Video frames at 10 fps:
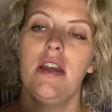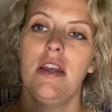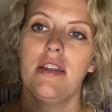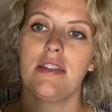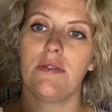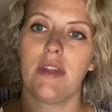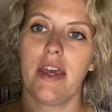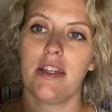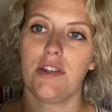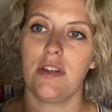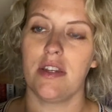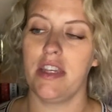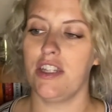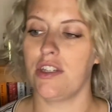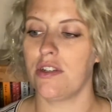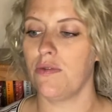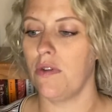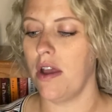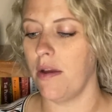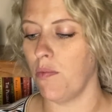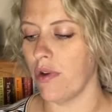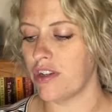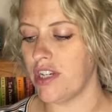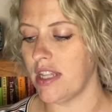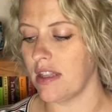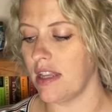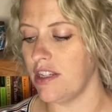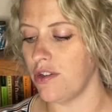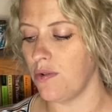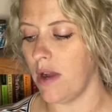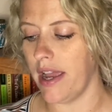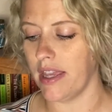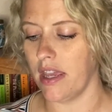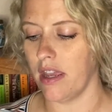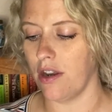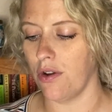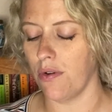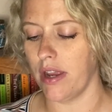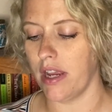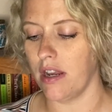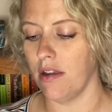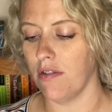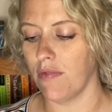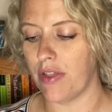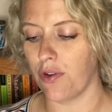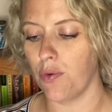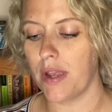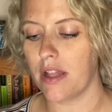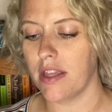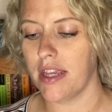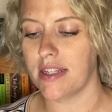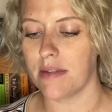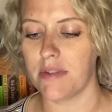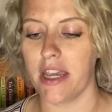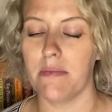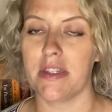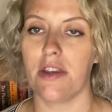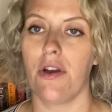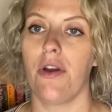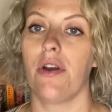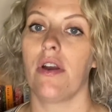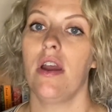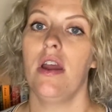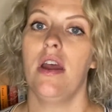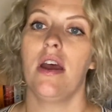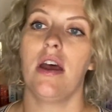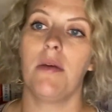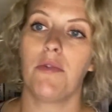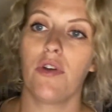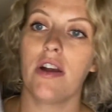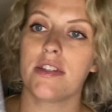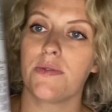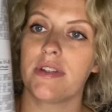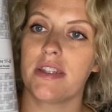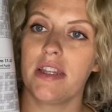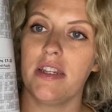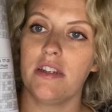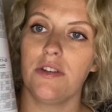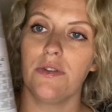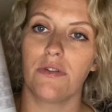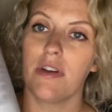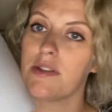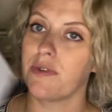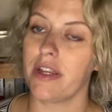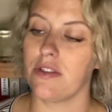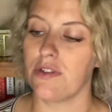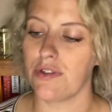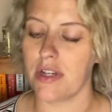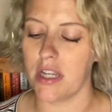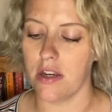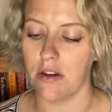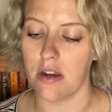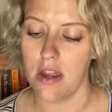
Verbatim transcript: so that each um, worksheet that they do, I can grade rather quickly. Sometimes there are um, crosswords that they need to do. The crossword answers are in here.